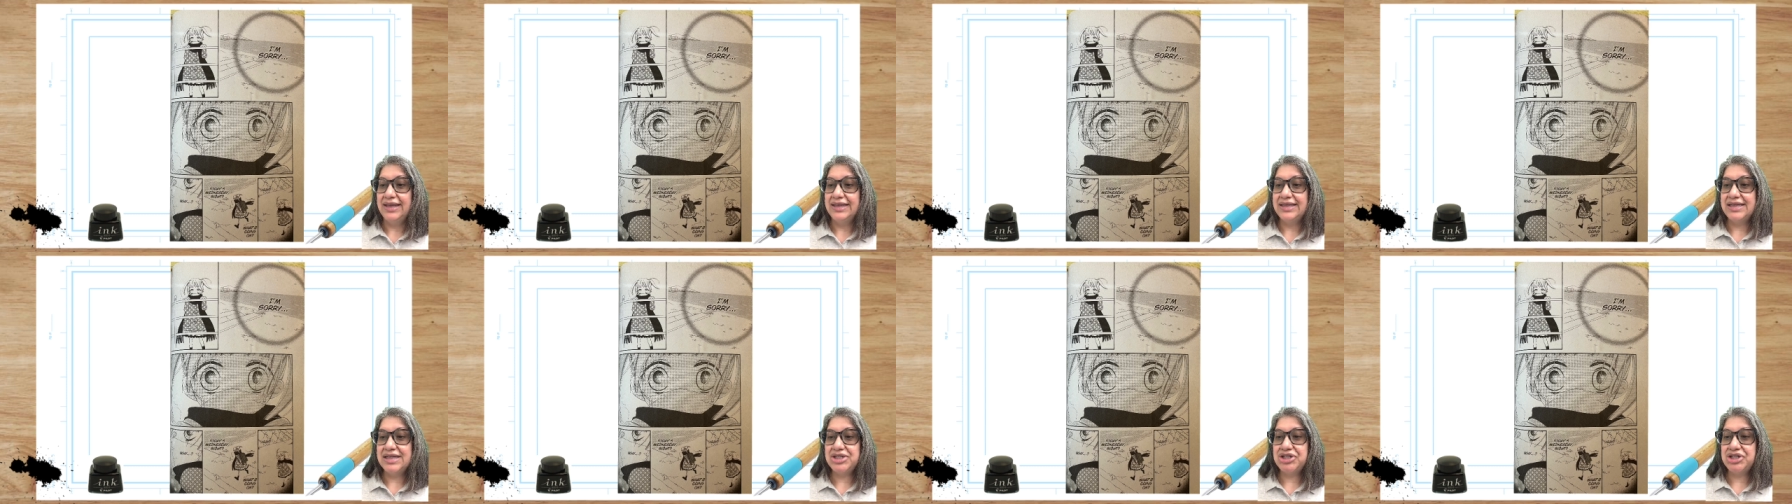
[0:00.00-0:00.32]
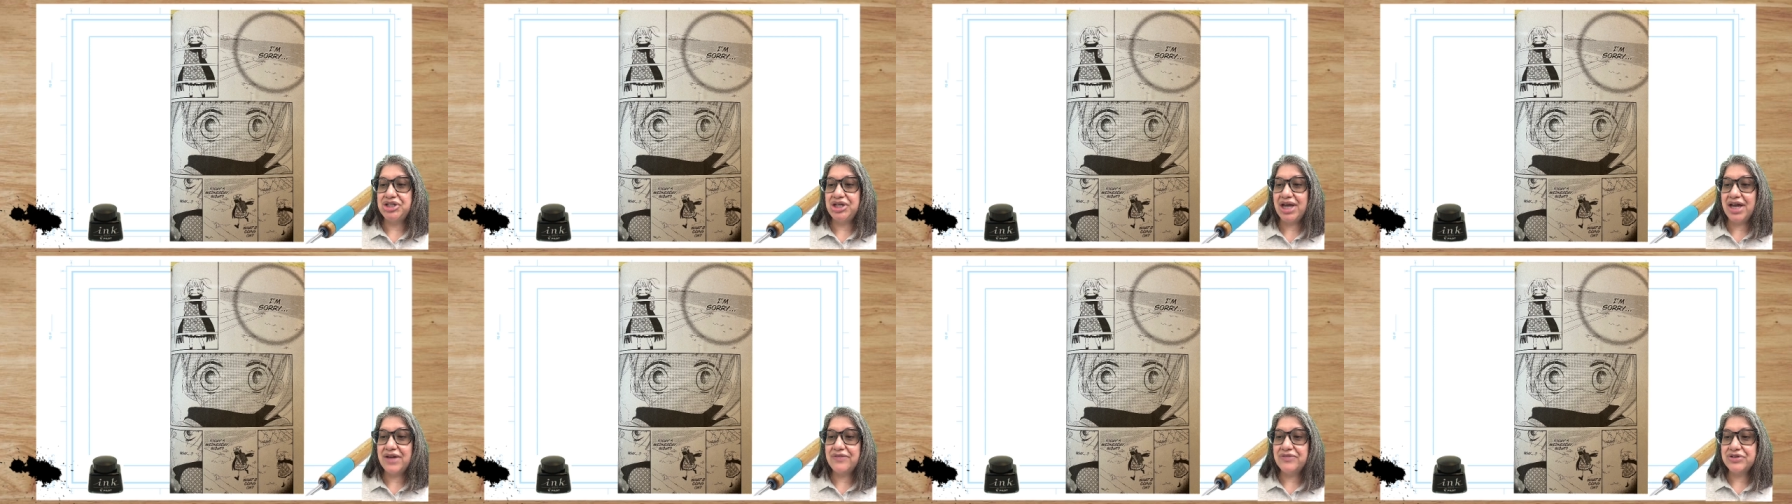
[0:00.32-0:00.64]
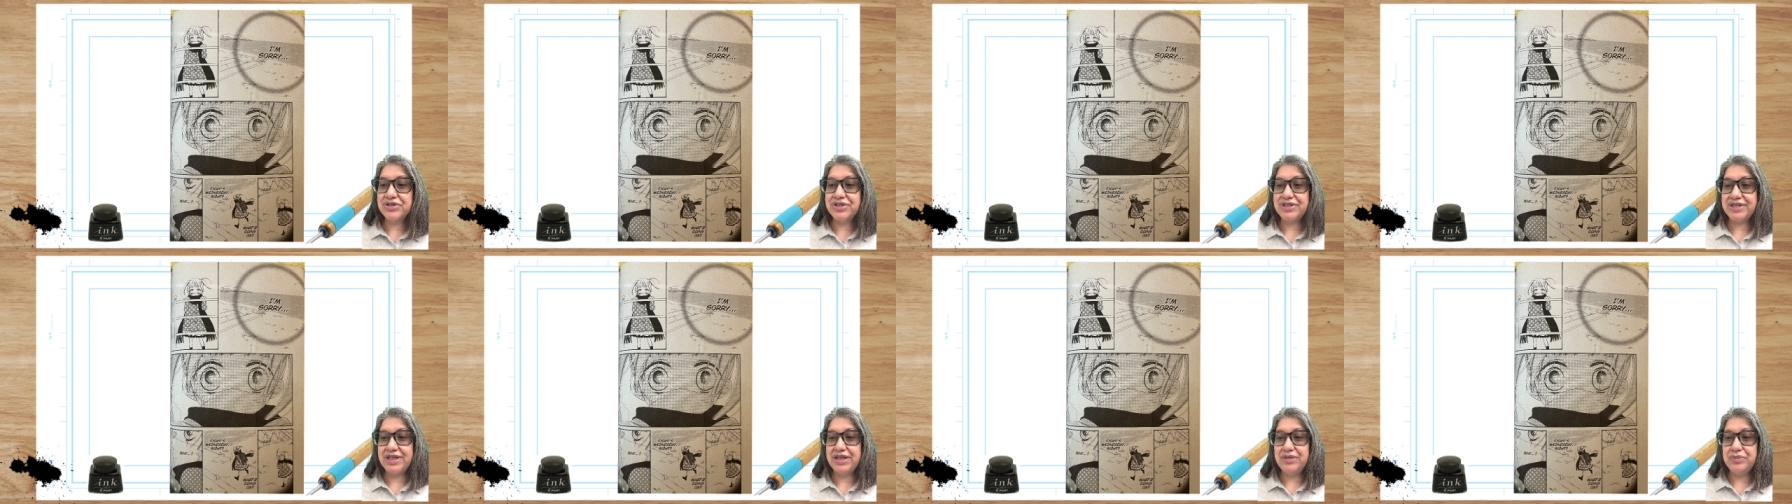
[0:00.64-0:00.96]
Does she ever
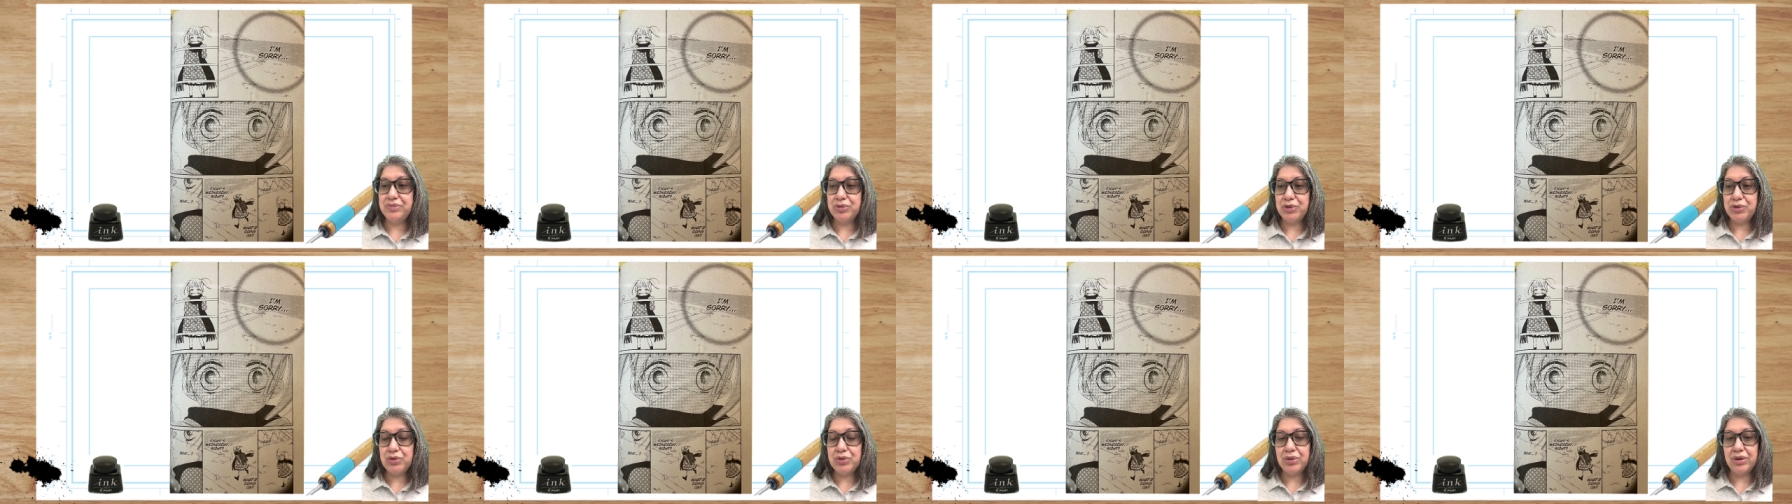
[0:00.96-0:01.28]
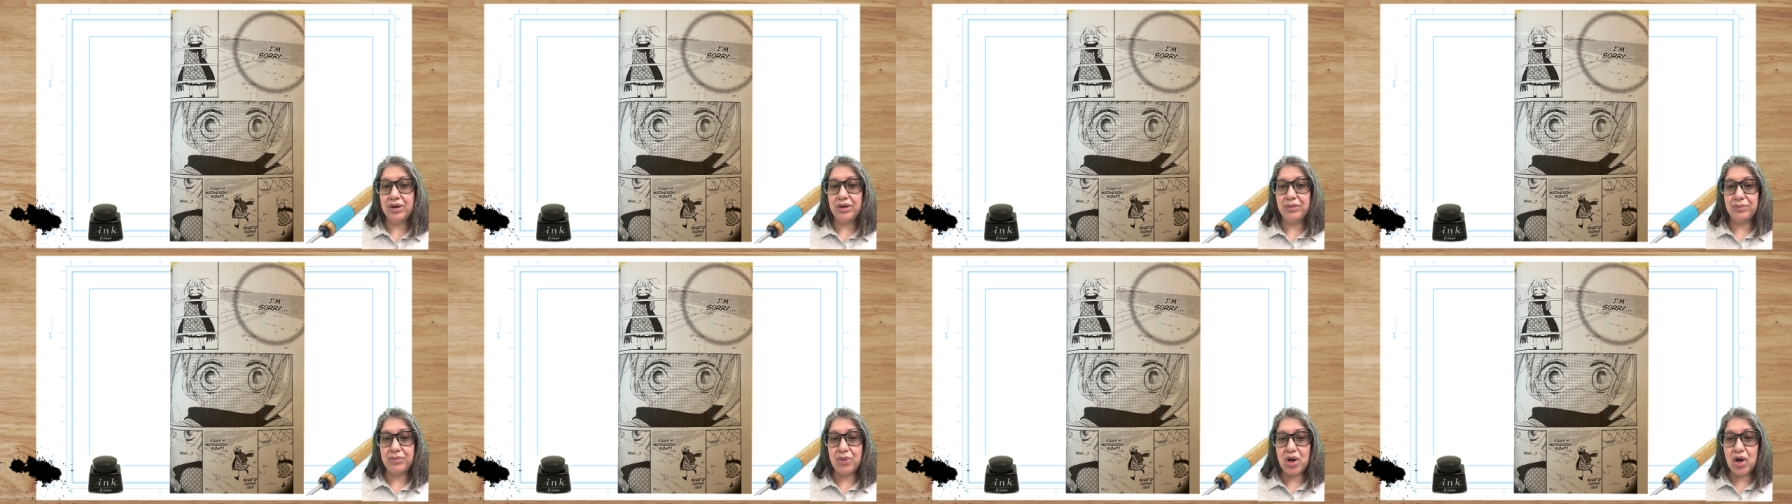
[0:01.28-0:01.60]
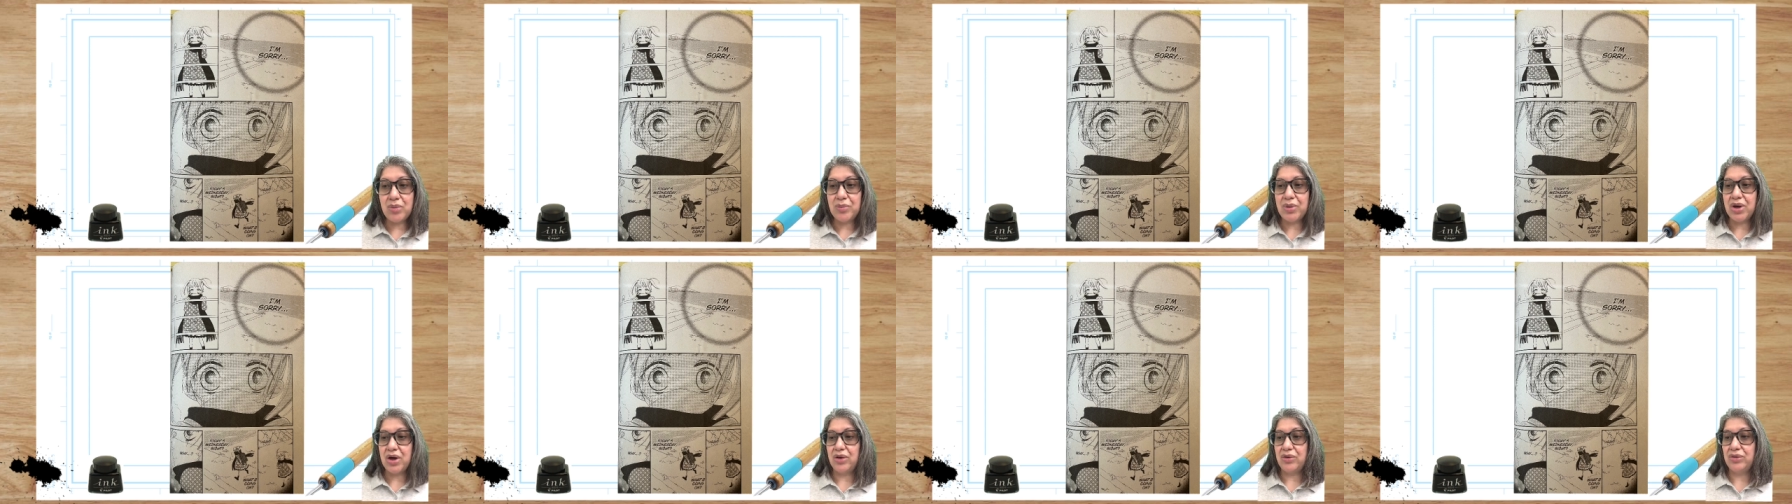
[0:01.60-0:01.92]
see Mo
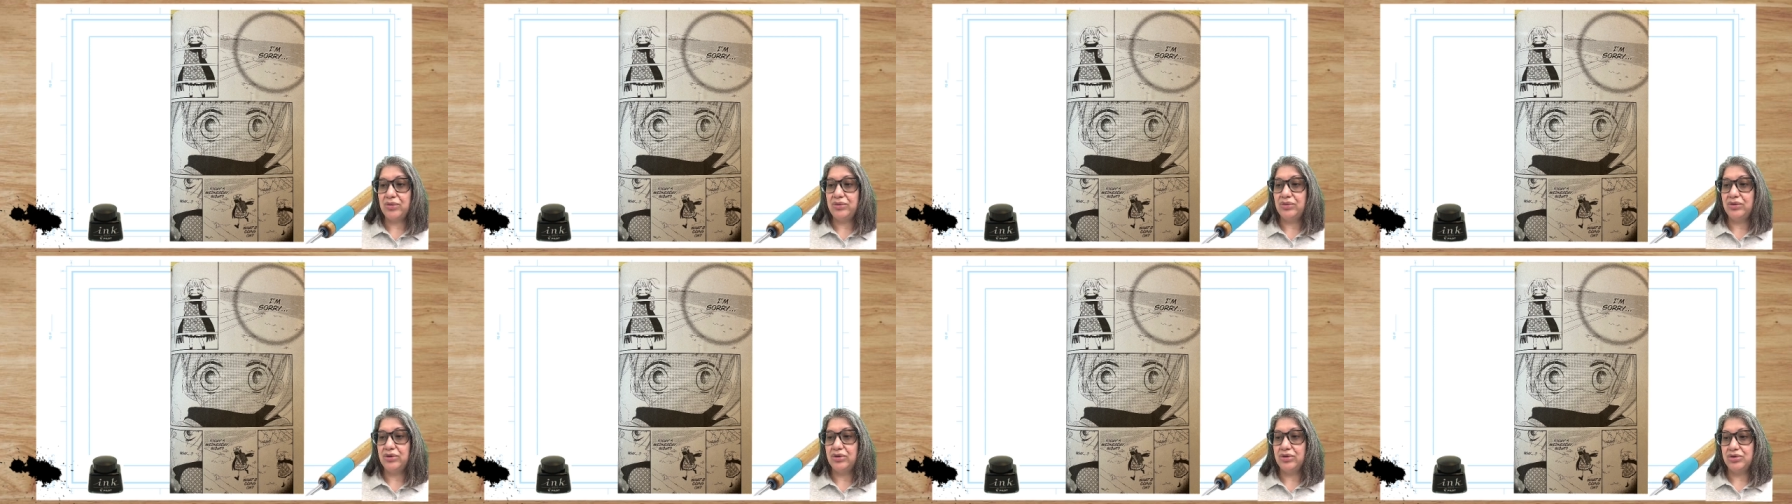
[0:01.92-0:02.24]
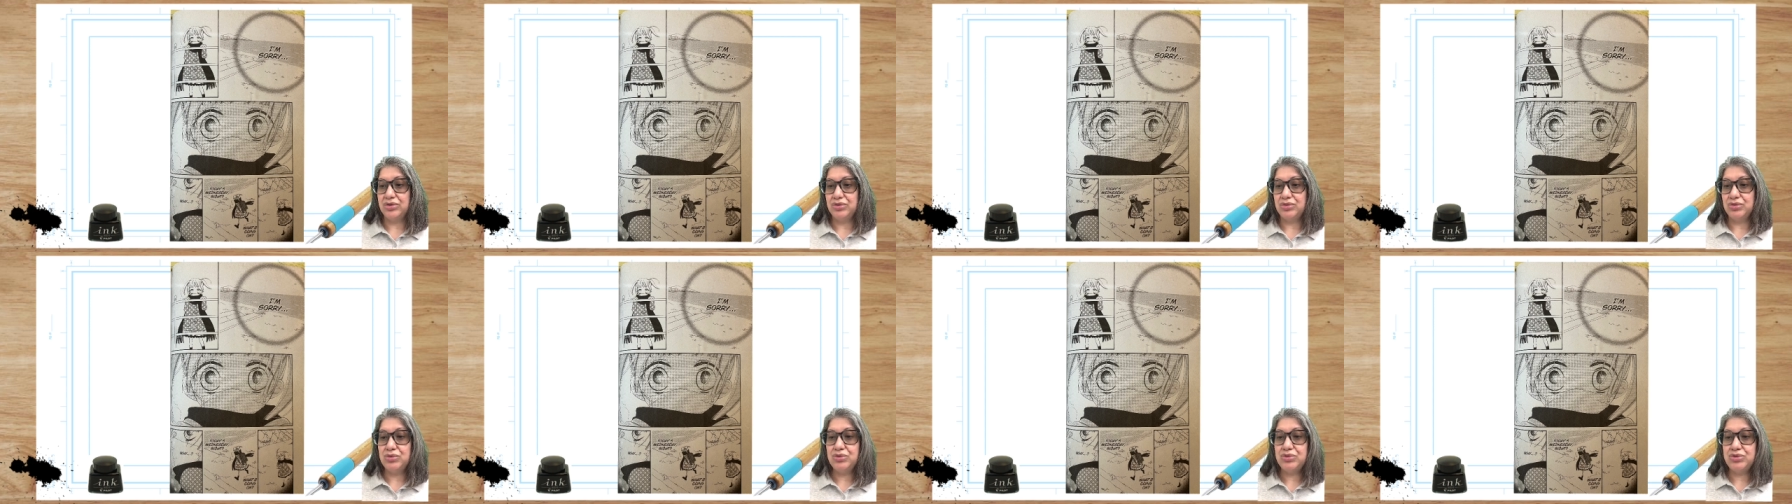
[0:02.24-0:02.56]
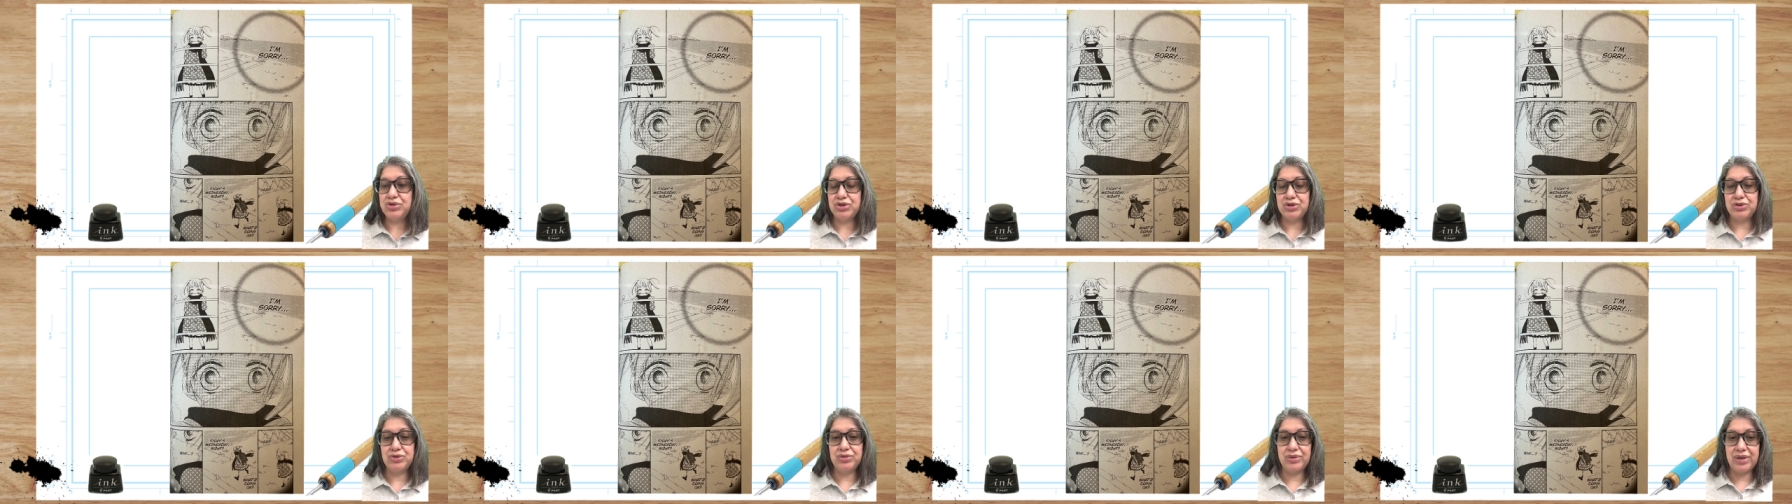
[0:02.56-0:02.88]
Momo or
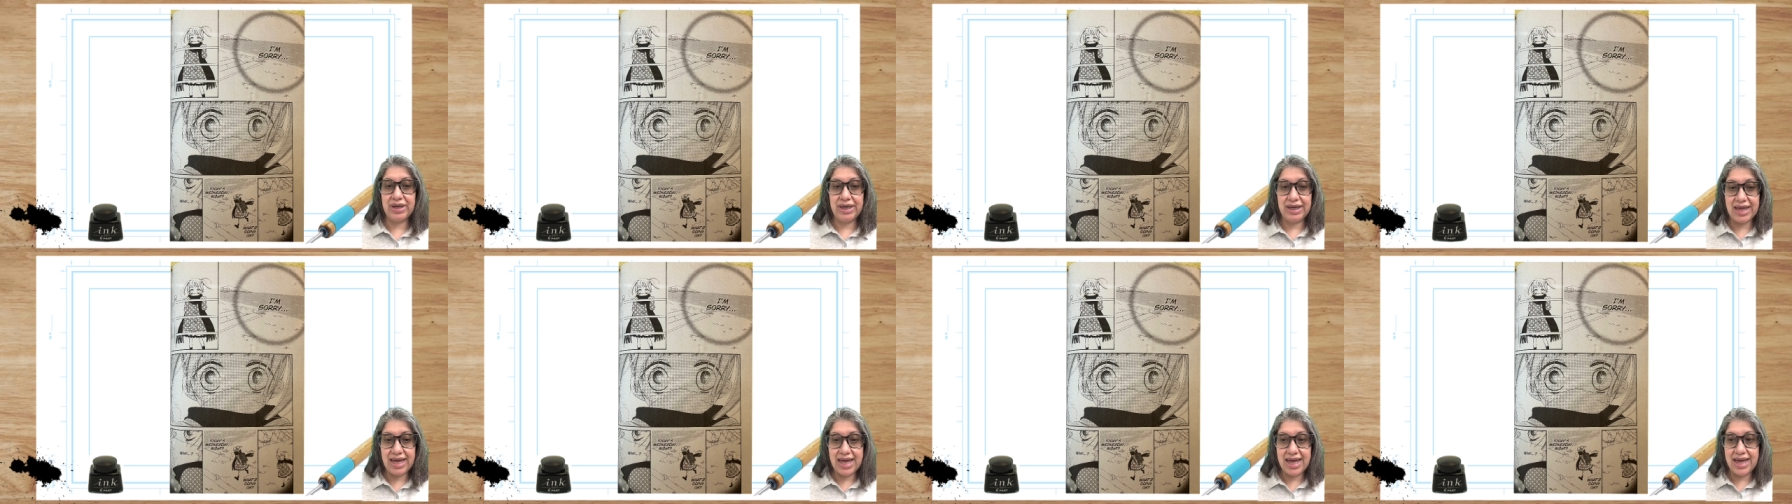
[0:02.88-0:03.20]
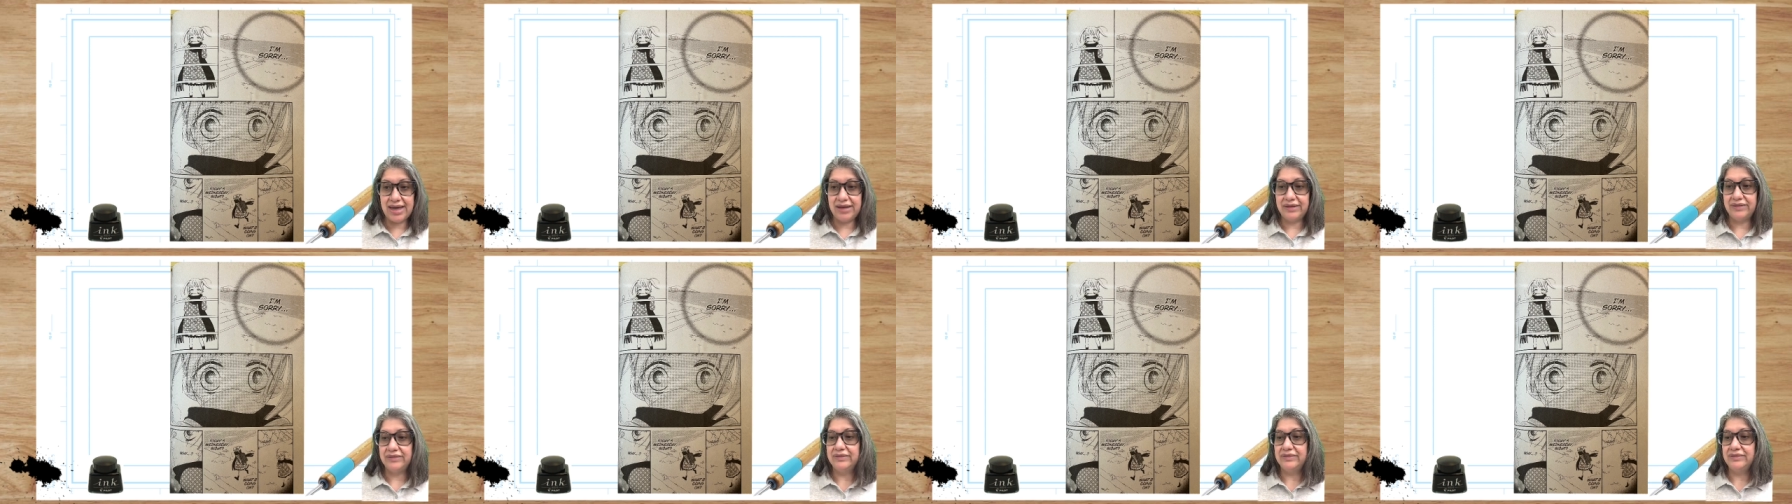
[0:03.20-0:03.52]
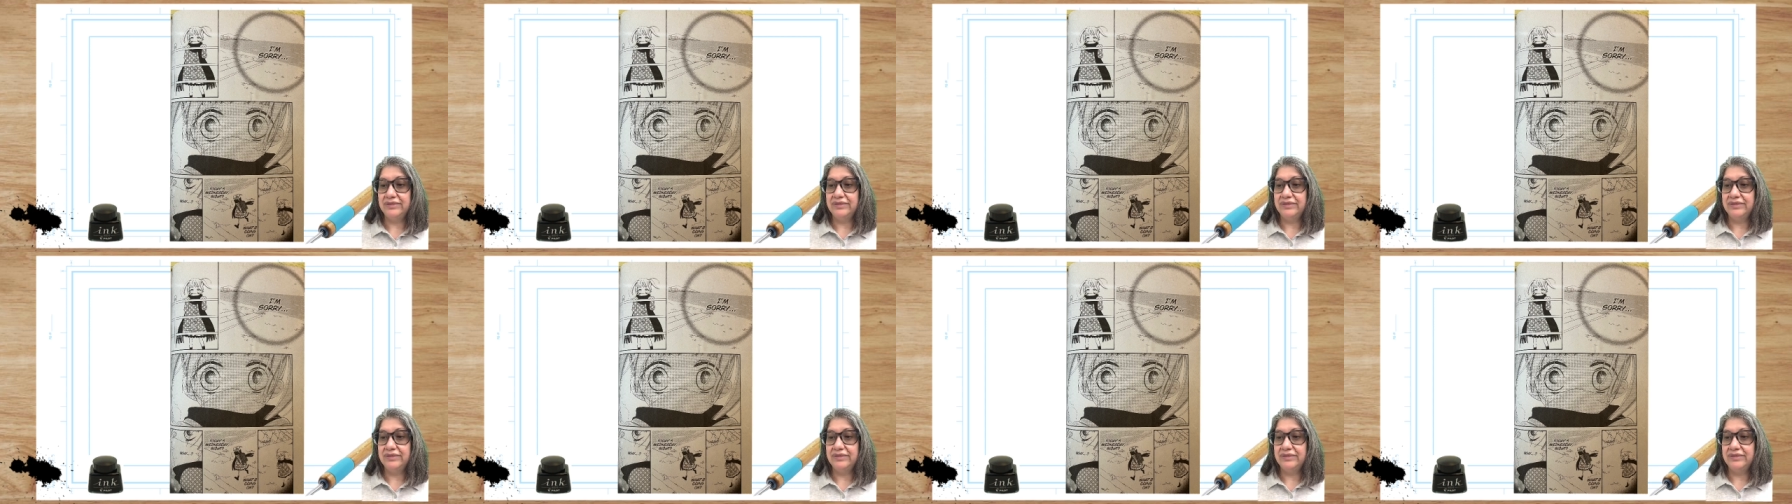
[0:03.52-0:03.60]
Yuzu again?